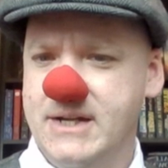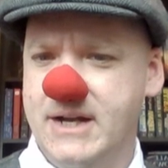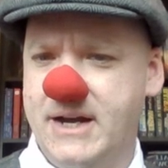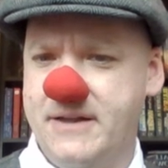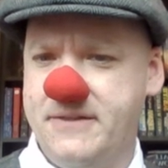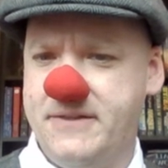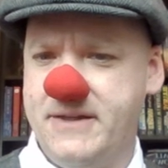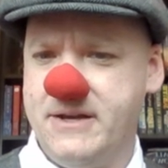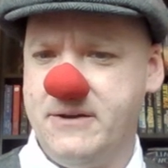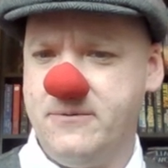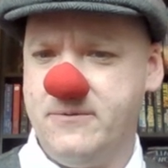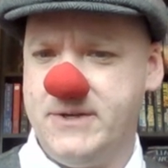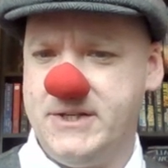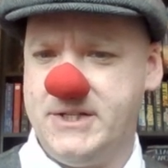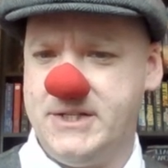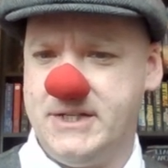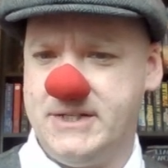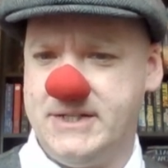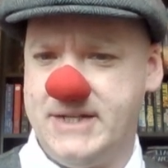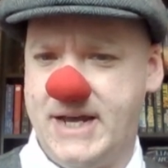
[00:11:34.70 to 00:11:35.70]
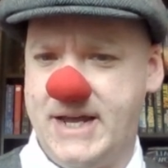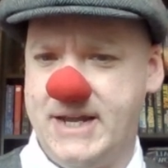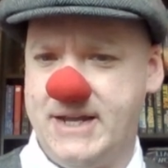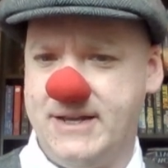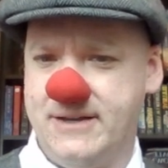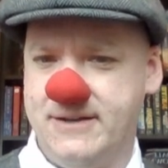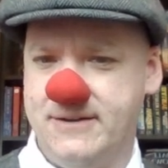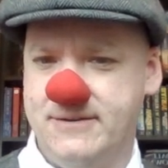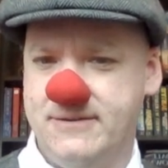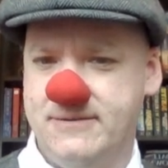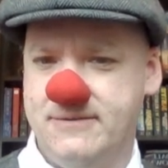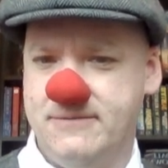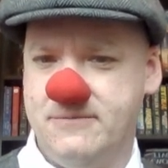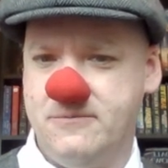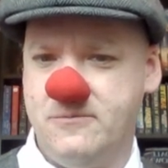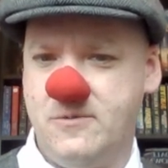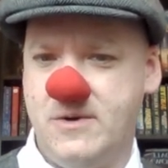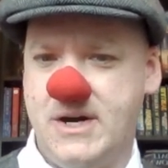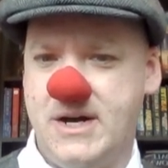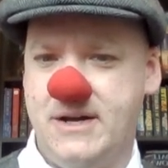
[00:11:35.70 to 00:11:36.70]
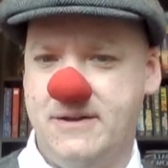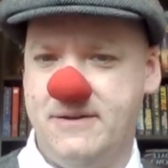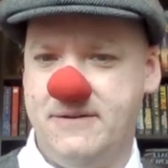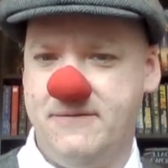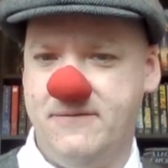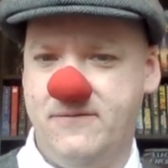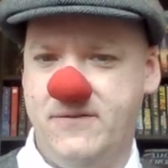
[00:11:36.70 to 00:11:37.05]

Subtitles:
I think we should take it. What?